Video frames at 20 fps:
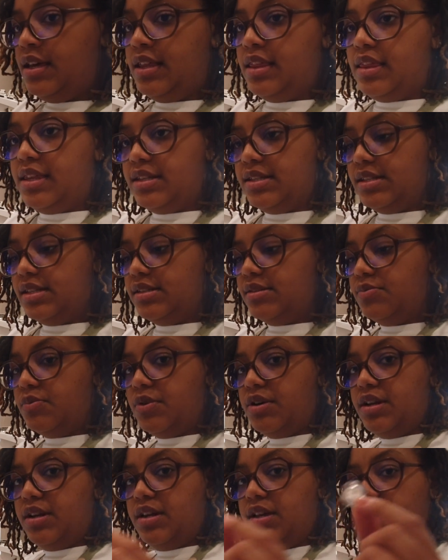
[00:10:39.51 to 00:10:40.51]
This is
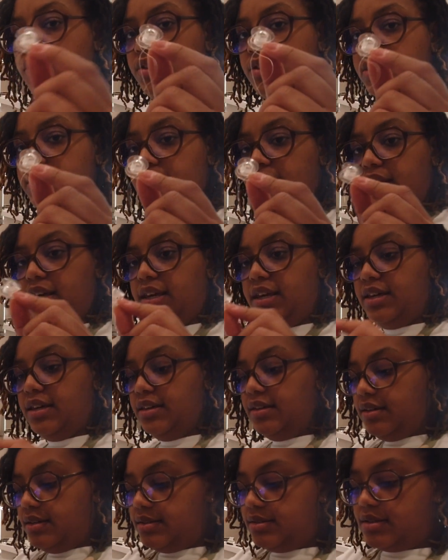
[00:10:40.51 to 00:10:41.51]
what it looks like.
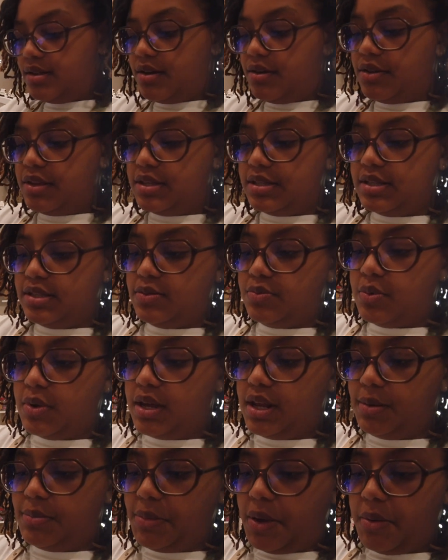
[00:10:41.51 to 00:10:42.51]
So this is when
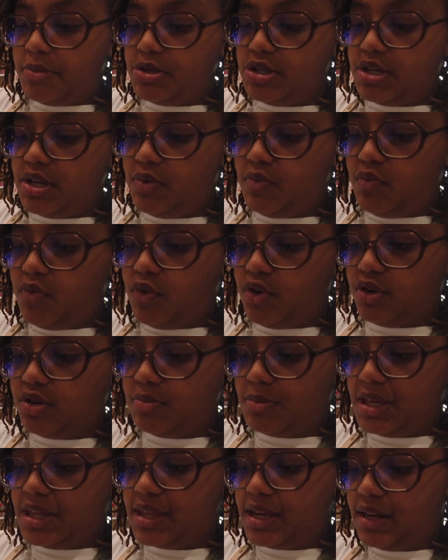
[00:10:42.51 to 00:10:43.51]
my machine warned
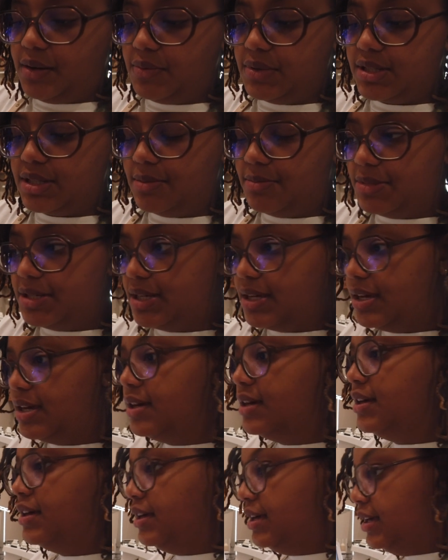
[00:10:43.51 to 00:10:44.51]
me that it was empty.
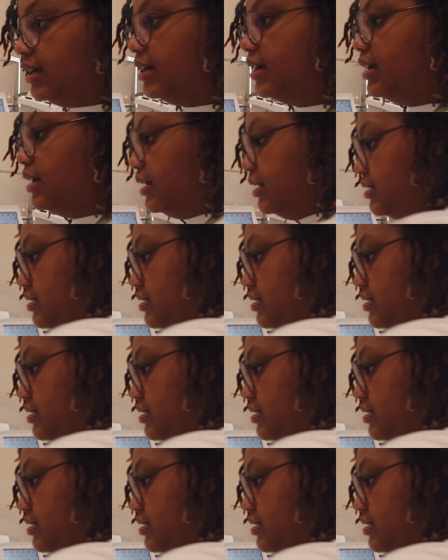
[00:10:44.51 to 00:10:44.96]
And it